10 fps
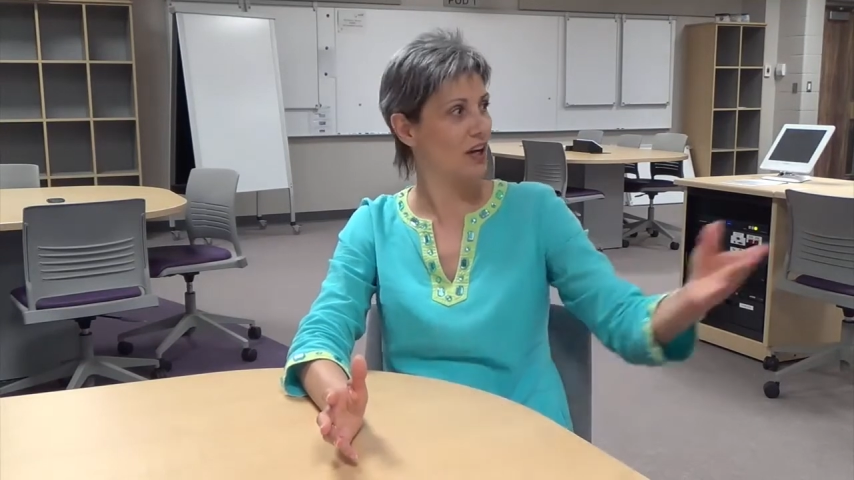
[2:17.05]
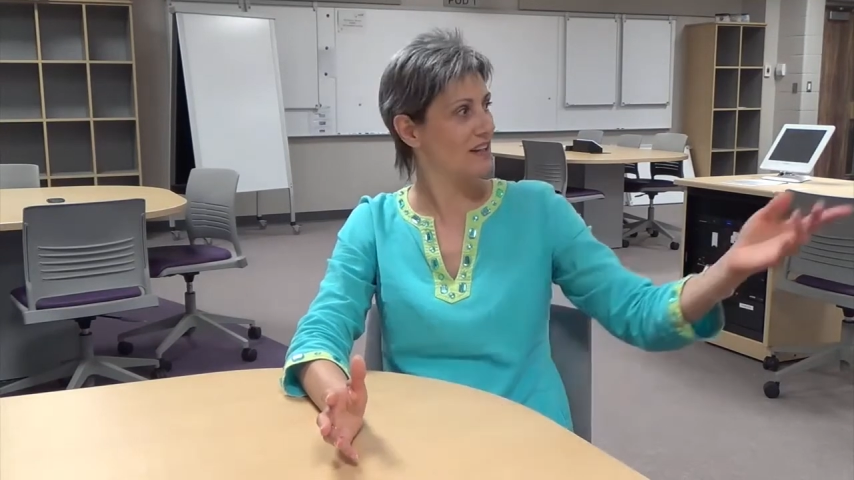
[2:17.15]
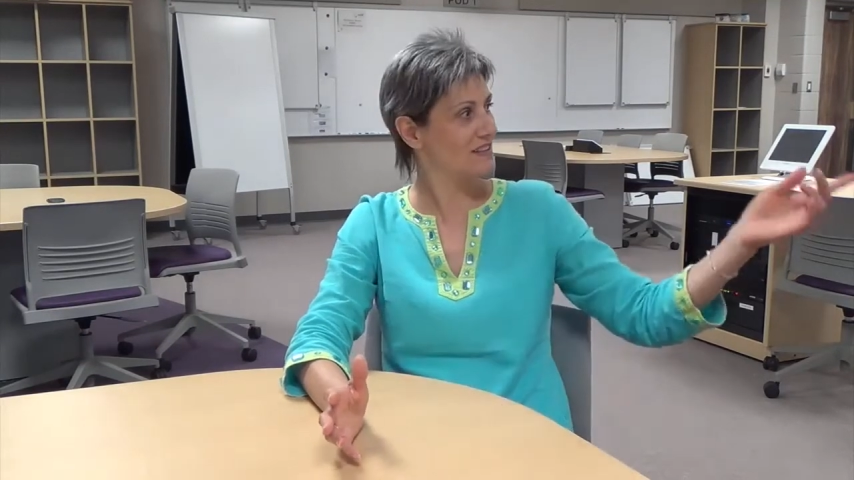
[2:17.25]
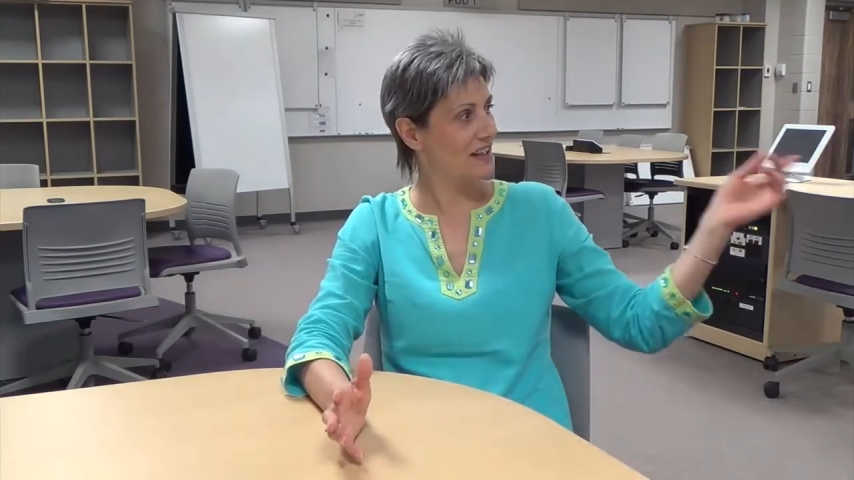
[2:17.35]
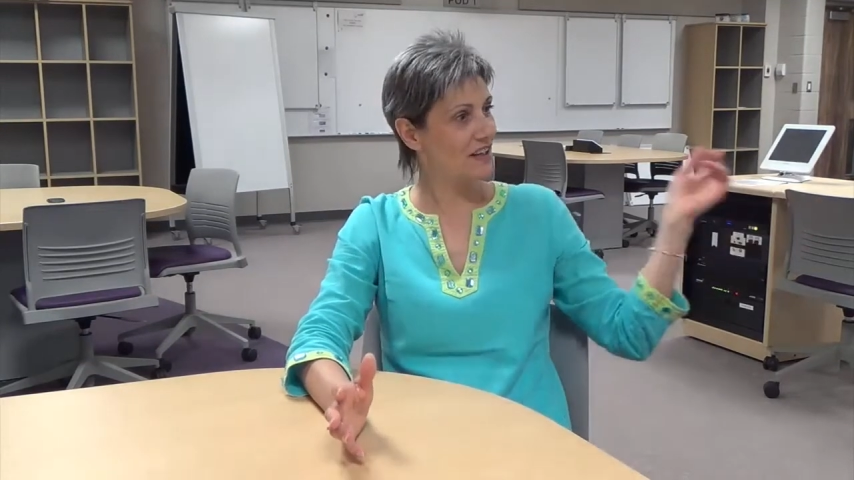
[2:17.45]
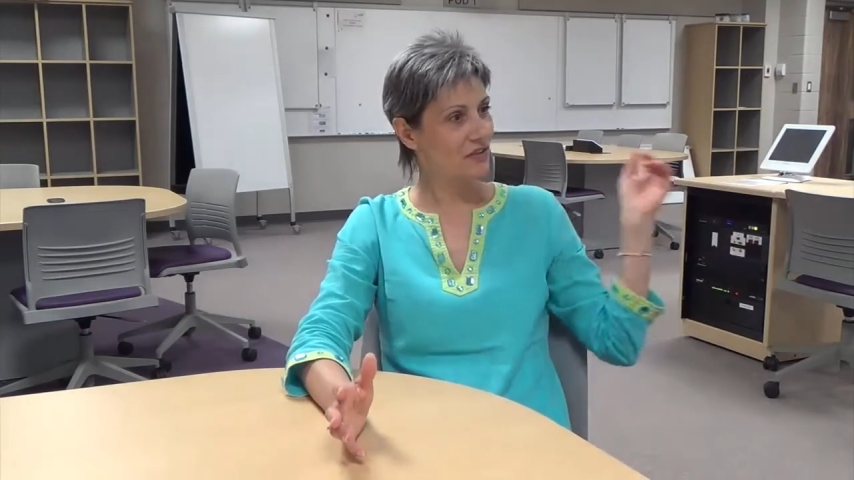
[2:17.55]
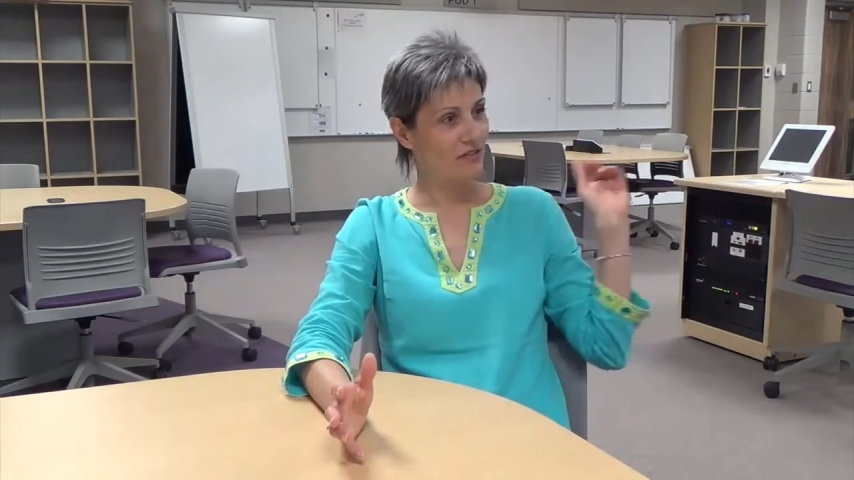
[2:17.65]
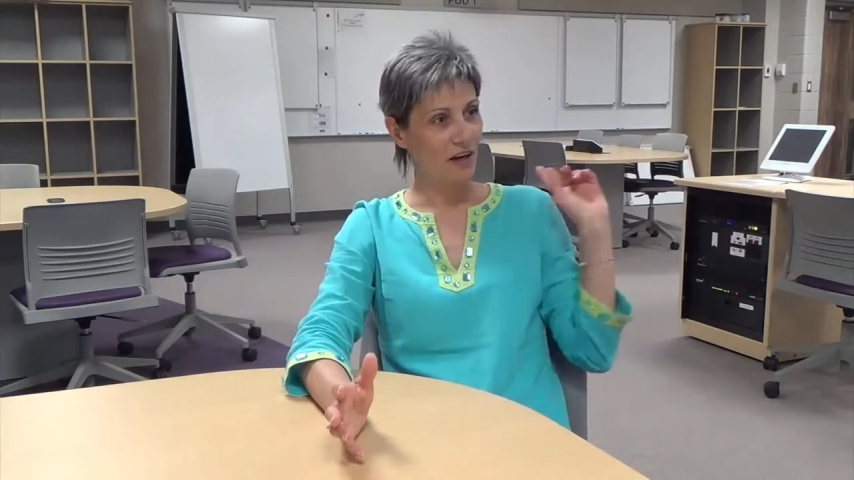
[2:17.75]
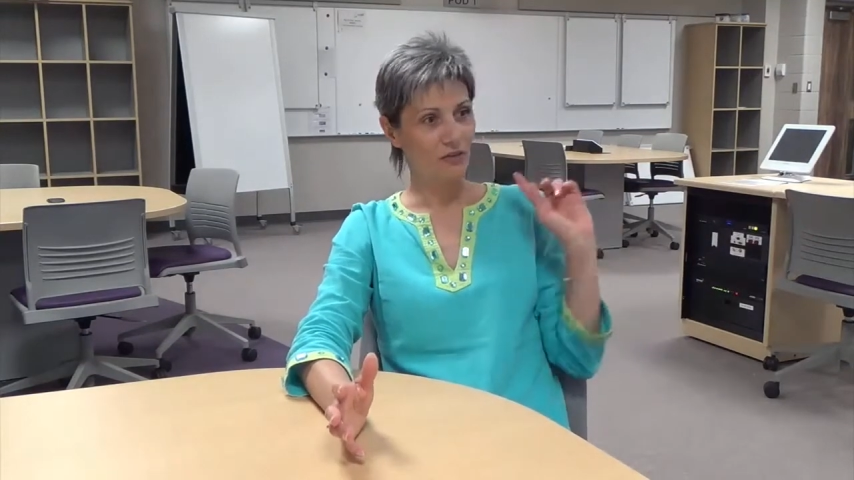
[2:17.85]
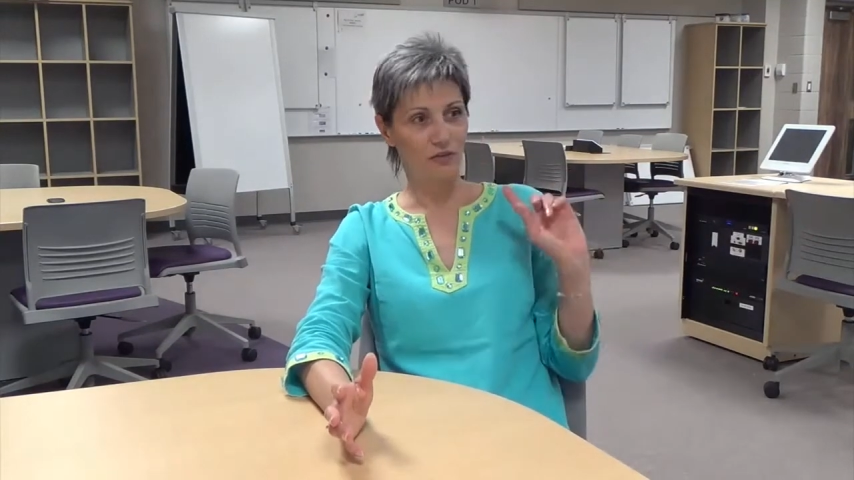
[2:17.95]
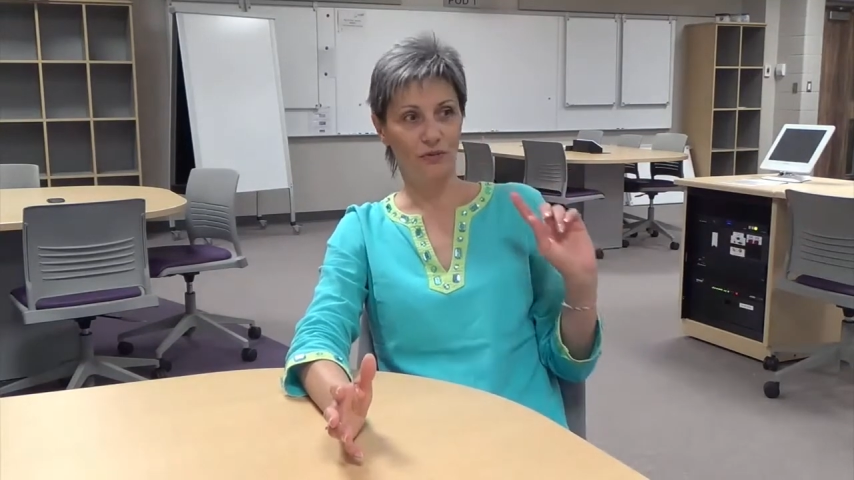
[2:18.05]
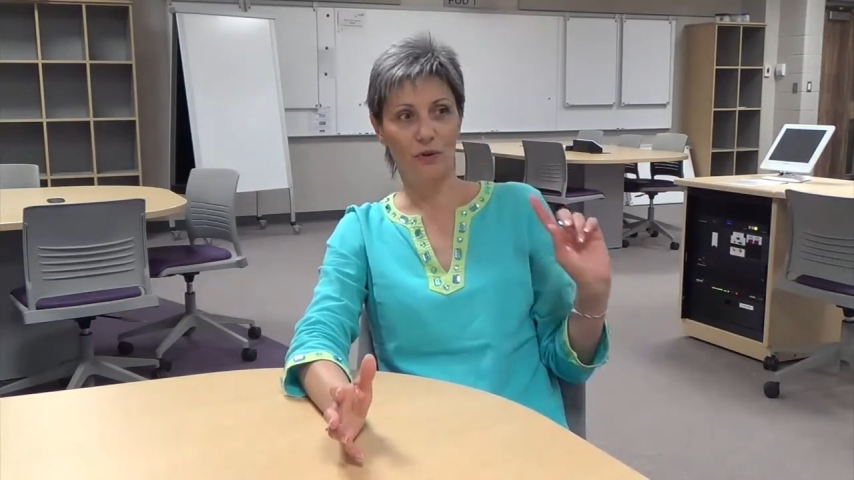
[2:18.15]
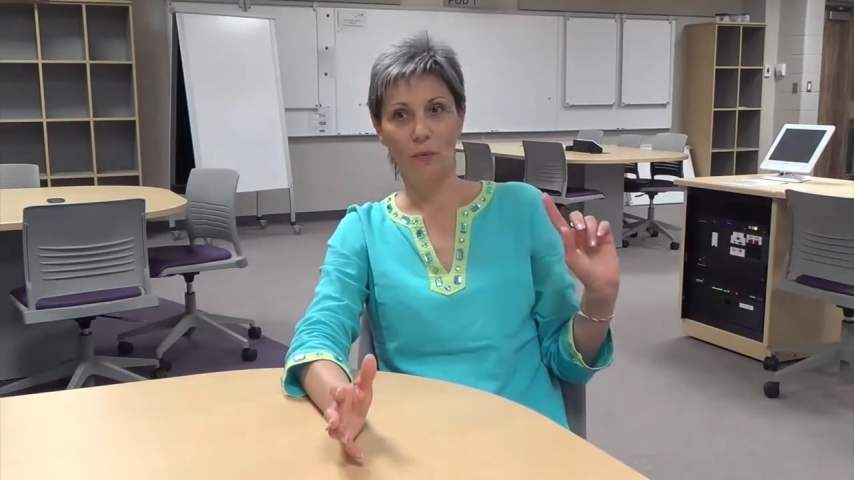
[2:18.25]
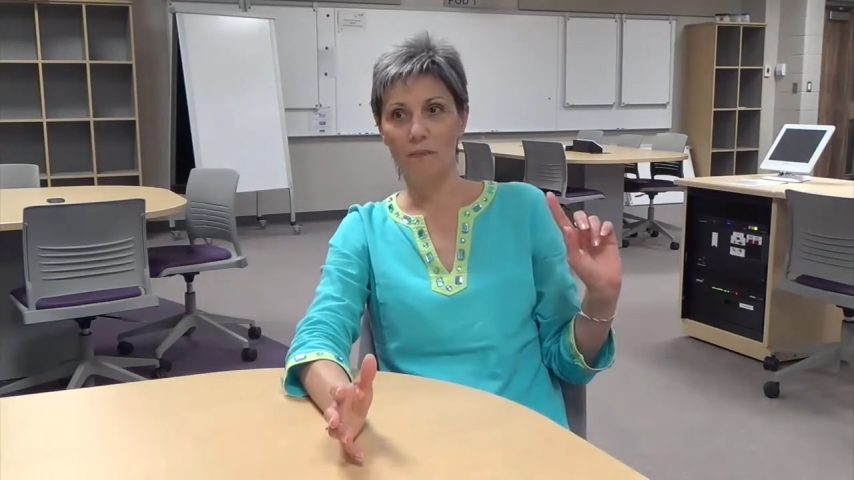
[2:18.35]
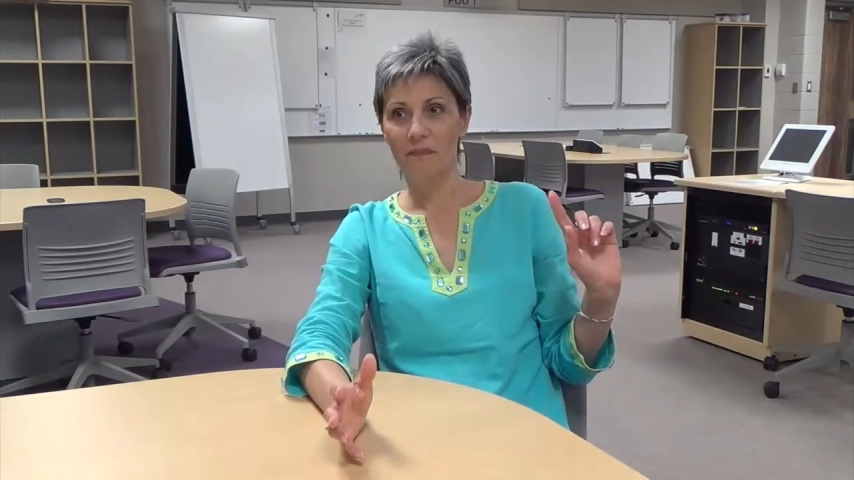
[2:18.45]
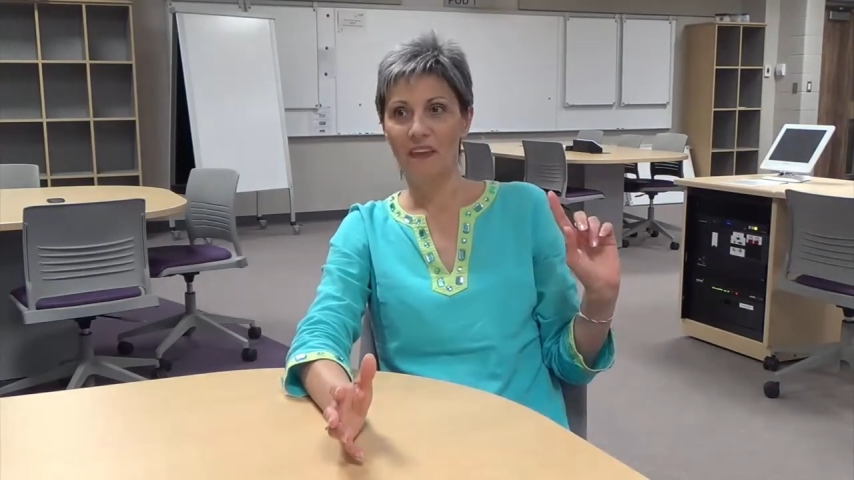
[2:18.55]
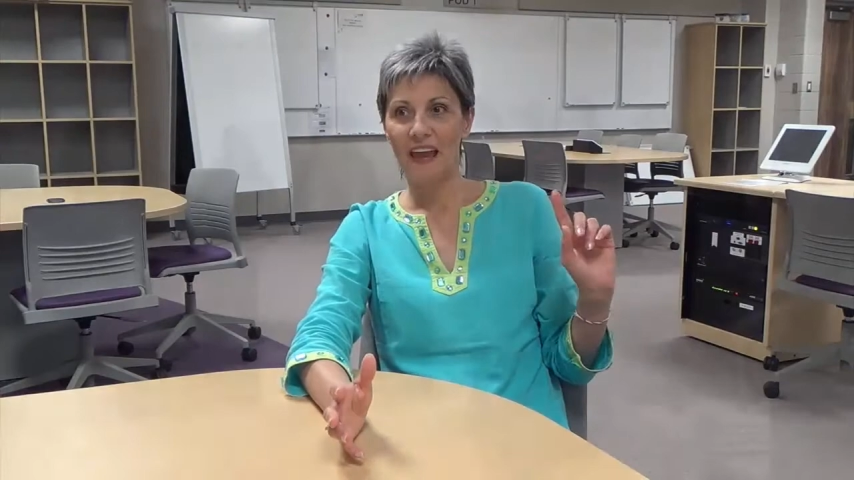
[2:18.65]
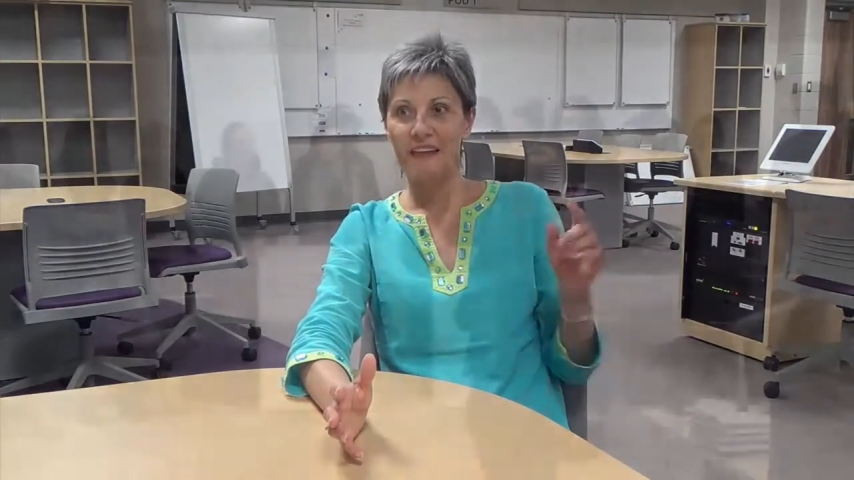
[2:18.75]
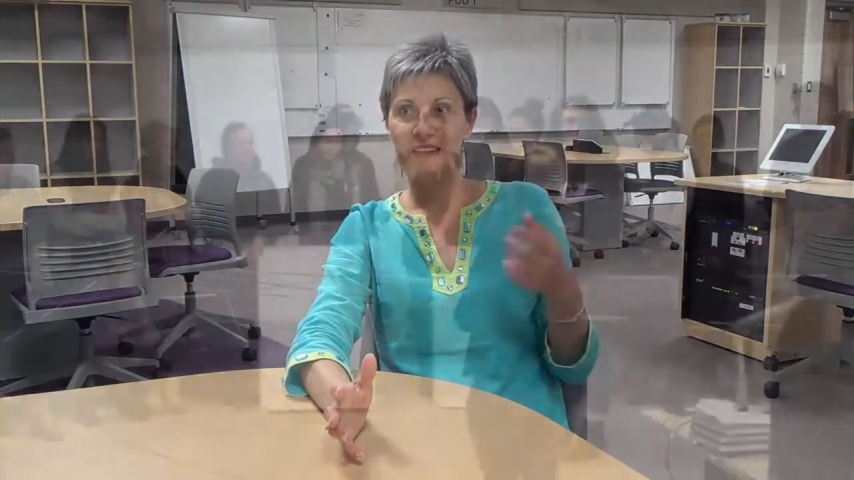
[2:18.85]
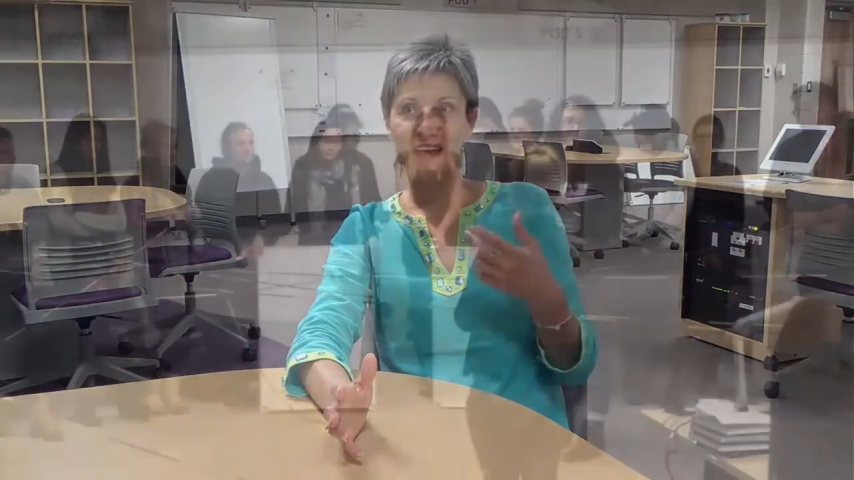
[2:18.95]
stand around the room, and they